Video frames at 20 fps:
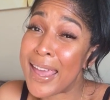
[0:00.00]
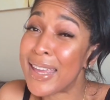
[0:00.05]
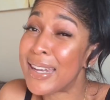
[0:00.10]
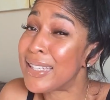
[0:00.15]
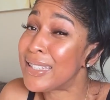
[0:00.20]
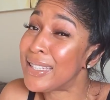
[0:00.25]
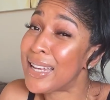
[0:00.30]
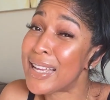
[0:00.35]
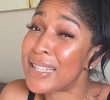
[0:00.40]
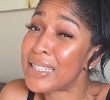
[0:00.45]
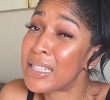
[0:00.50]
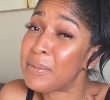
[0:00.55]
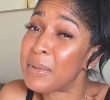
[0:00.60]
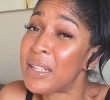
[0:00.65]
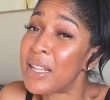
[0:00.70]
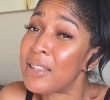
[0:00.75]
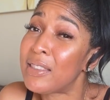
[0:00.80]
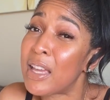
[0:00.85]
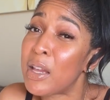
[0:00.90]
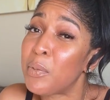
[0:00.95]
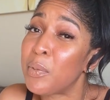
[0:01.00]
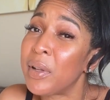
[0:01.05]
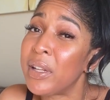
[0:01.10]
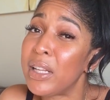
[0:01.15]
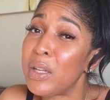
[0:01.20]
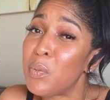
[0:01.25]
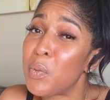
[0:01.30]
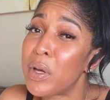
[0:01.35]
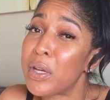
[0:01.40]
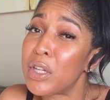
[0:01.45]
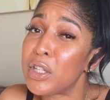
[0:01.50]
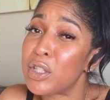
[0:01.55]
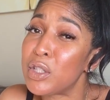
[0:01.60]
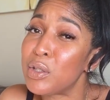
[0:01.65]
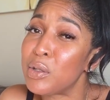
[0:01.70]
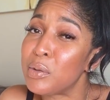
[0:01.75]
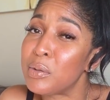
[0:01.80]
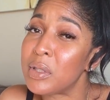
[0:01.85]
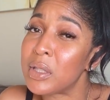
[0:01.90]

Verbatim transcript: And it's not something that they really want to do.